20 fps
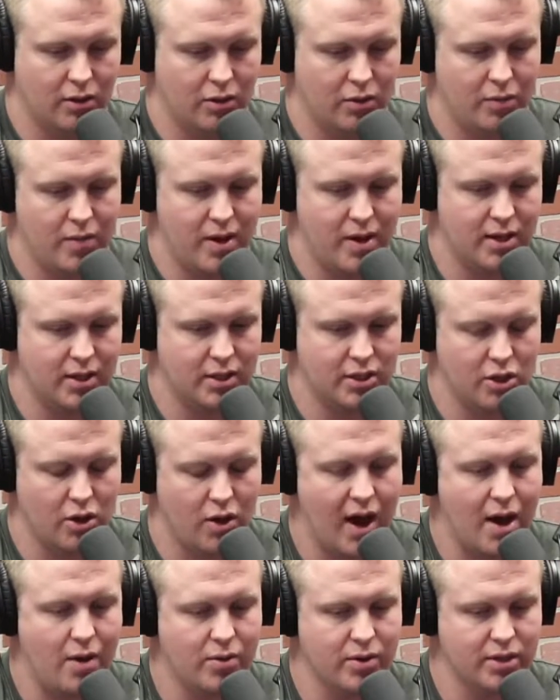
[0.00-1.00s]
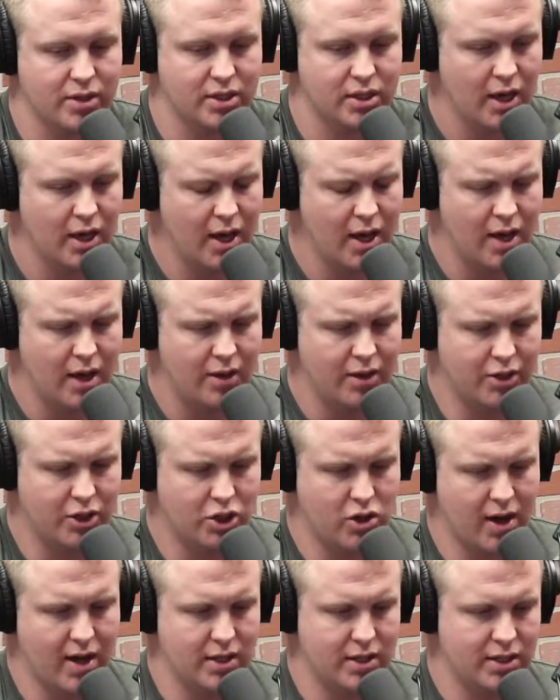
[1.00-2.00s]
And so how was the
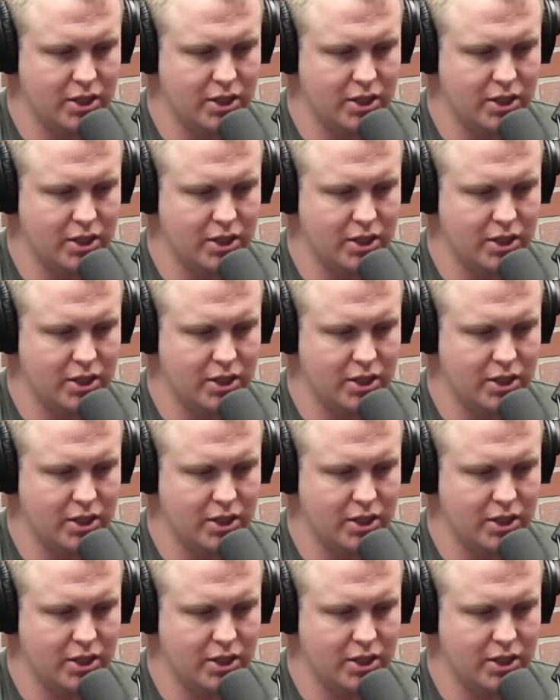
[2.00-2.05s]
transition